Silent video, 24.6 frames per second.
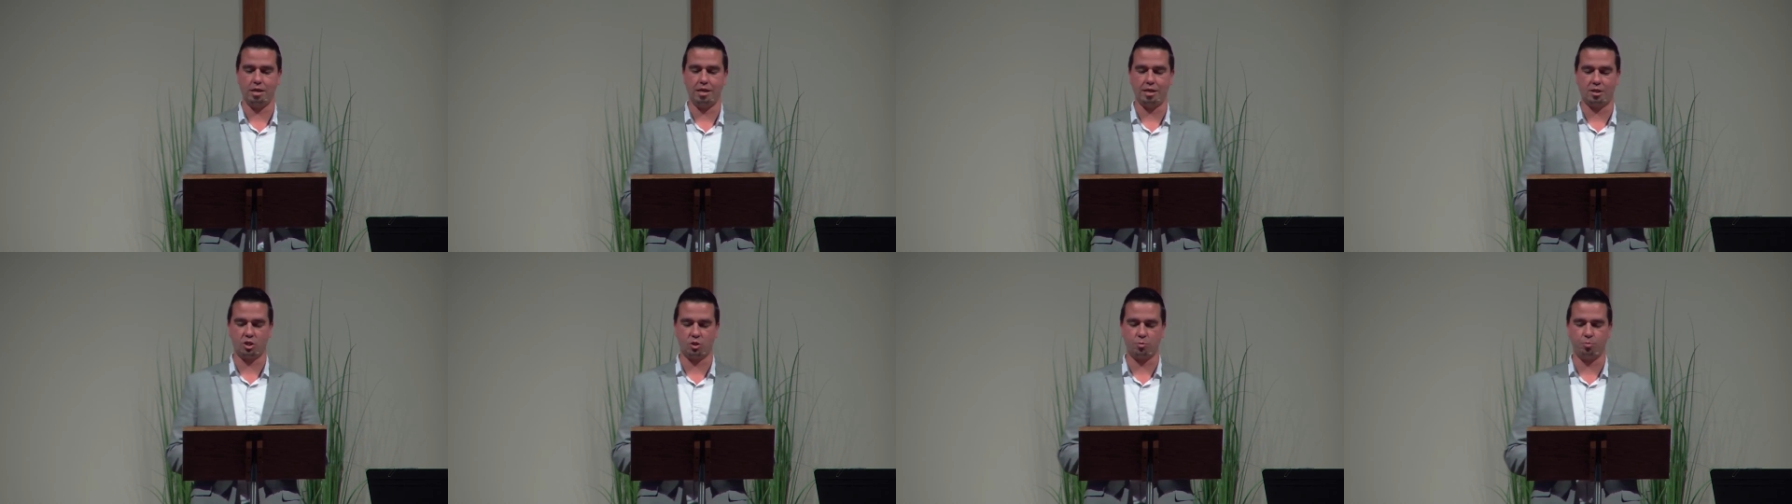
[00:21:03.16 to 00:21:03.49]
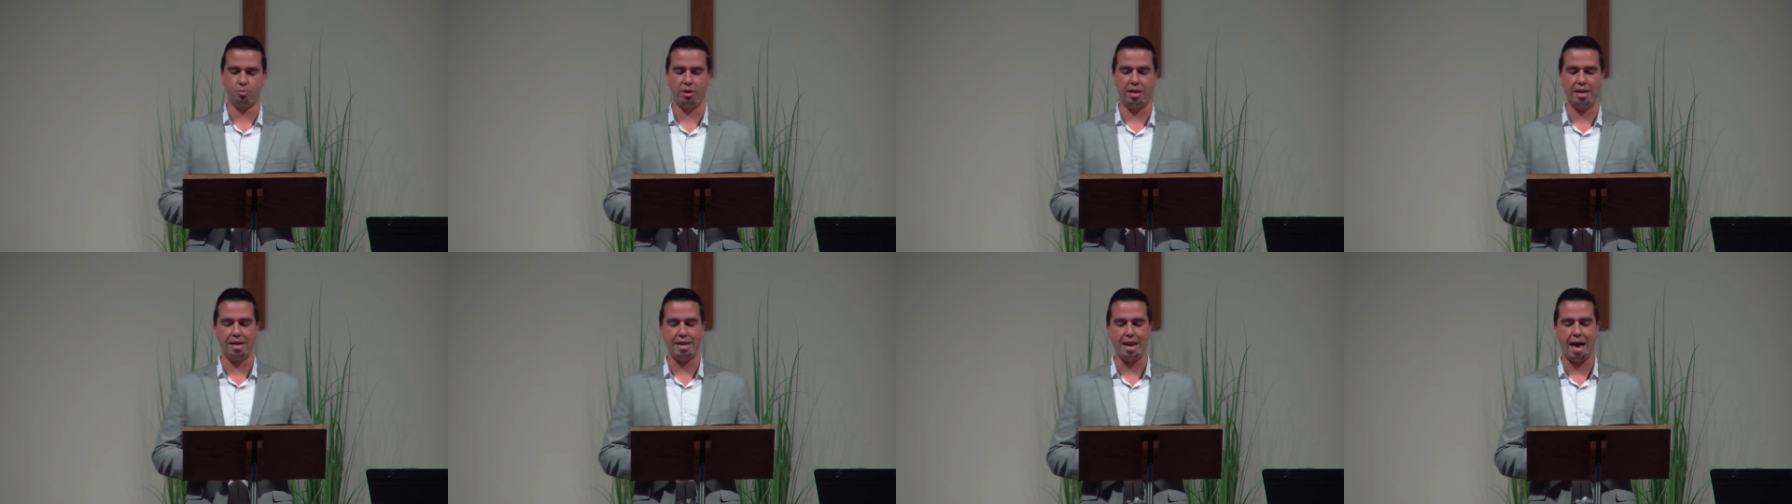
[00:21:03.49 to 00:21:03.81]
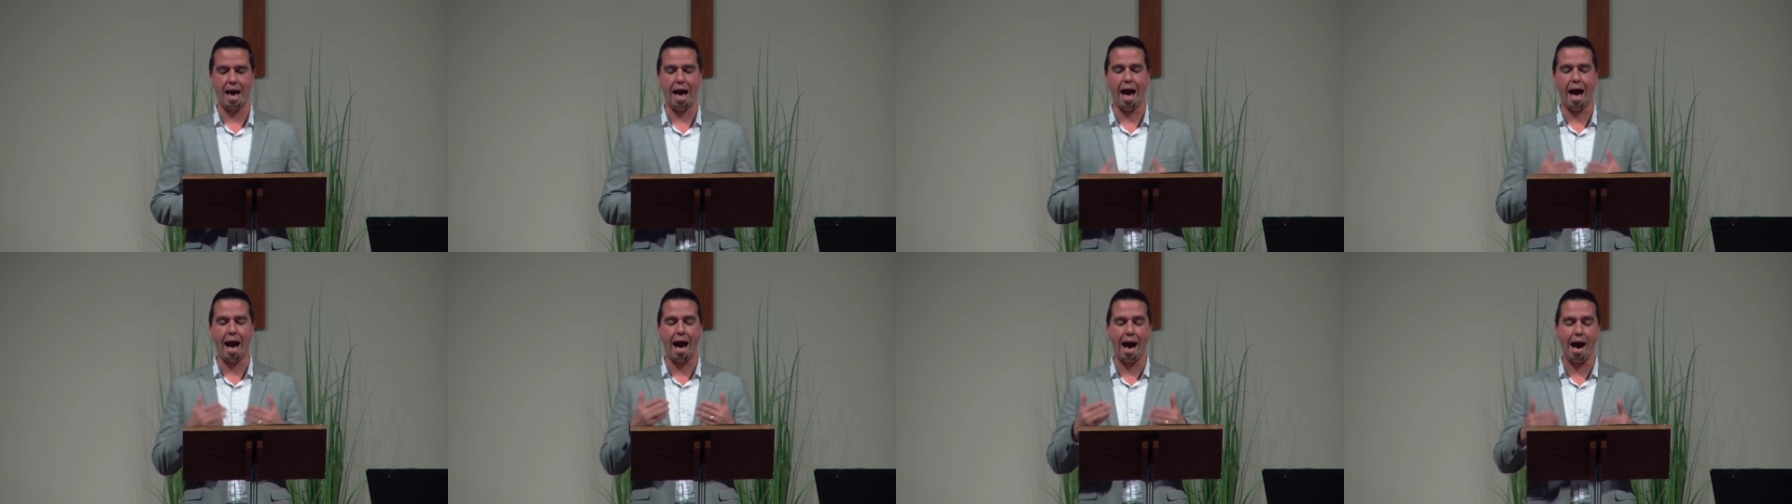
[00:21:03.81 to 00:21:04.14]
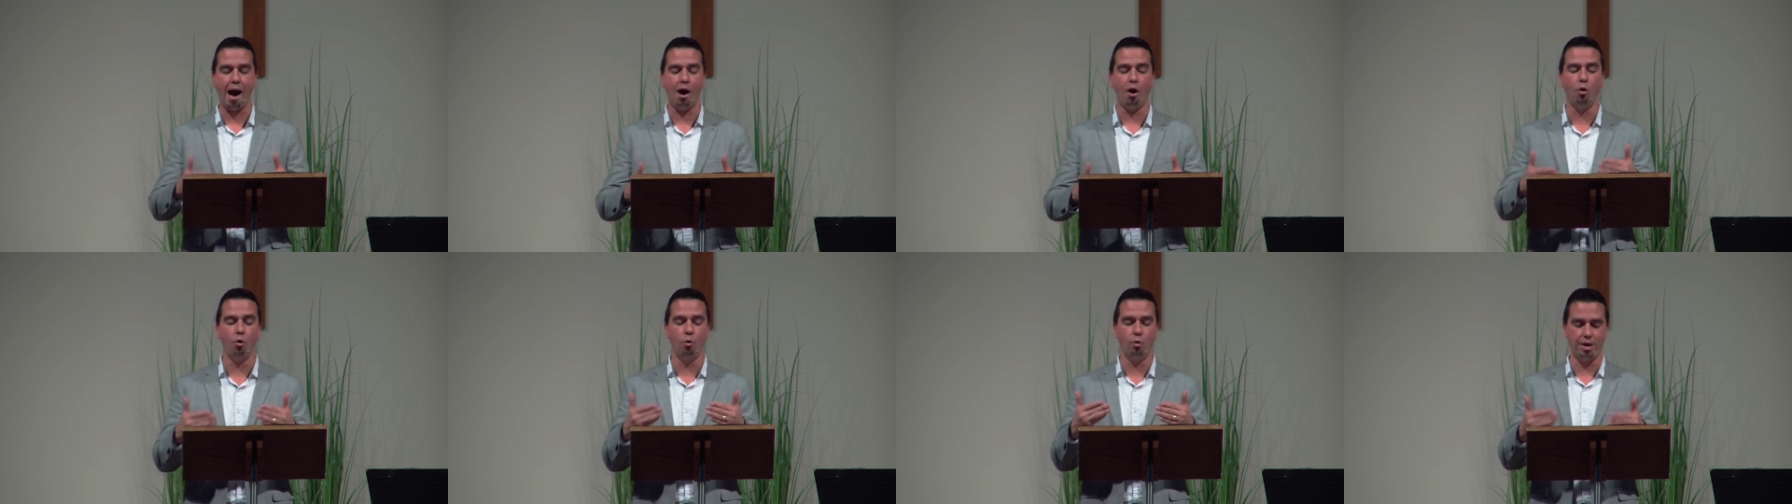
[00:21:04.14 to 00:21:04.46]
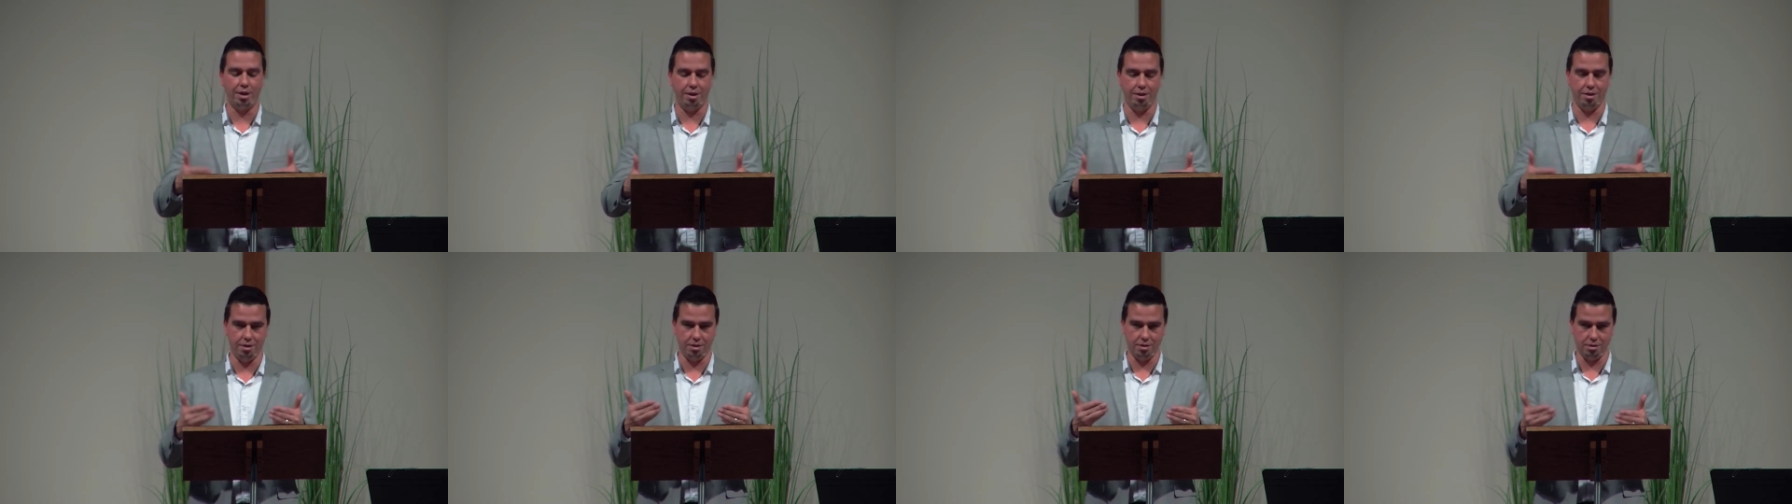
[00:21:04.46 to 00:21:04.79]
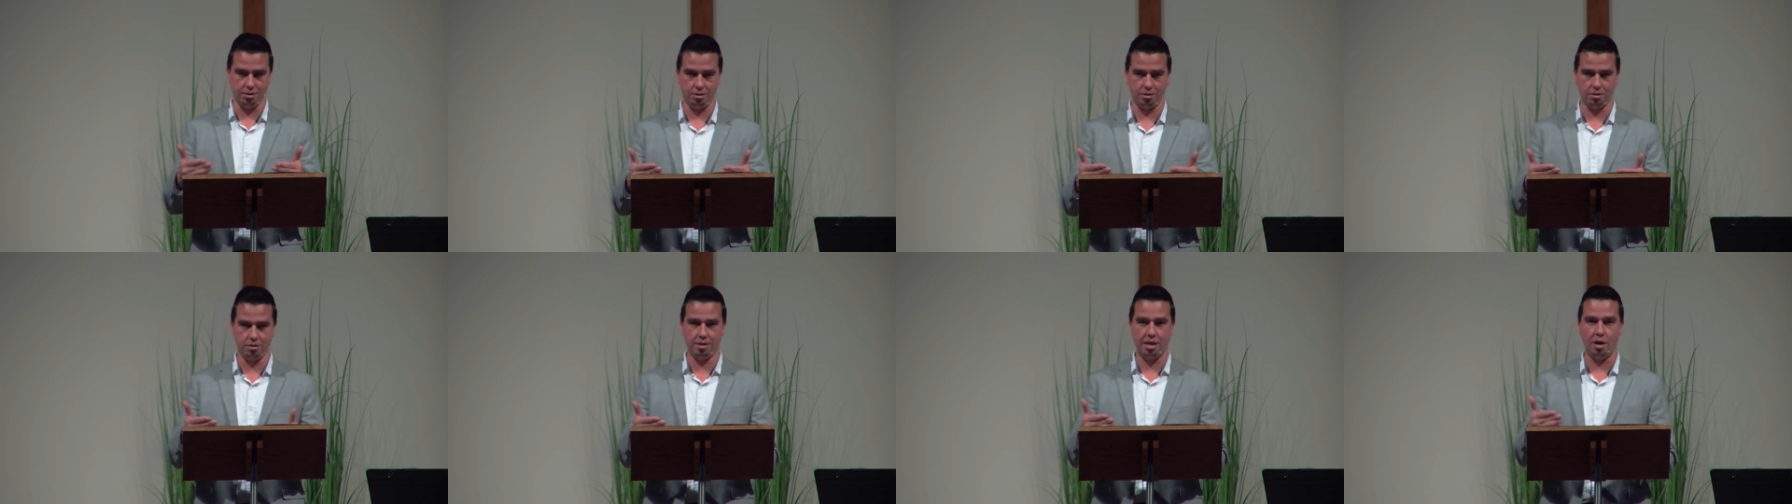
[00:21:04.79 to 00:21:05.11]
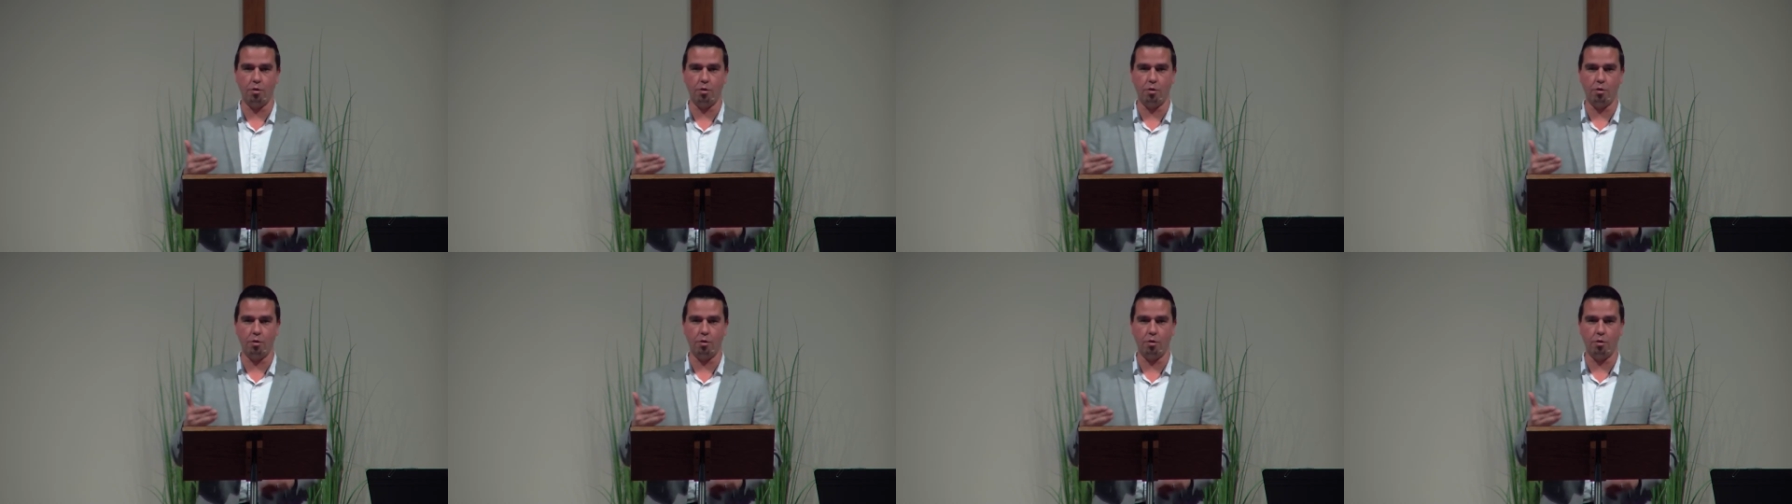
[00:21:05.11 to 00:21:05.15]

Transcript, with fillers: explain how it is